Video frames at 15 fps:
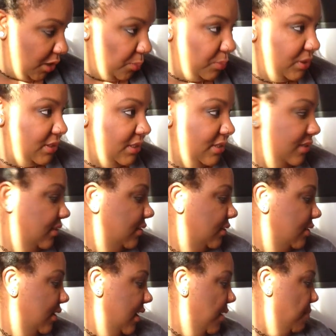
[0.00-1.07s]
going to put
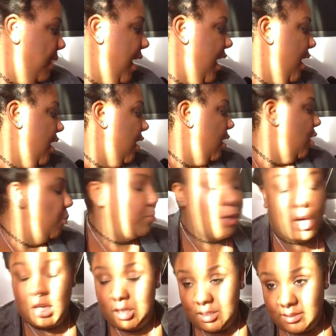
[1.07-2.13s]
this in my
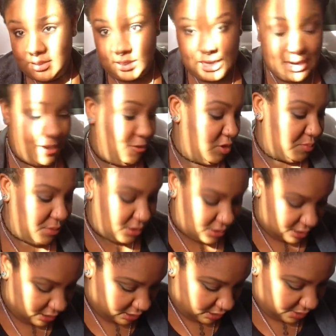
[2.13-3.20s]
purse to carry with me
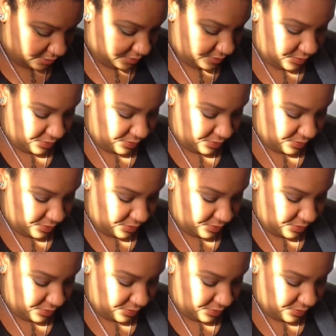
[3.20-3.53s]
daily.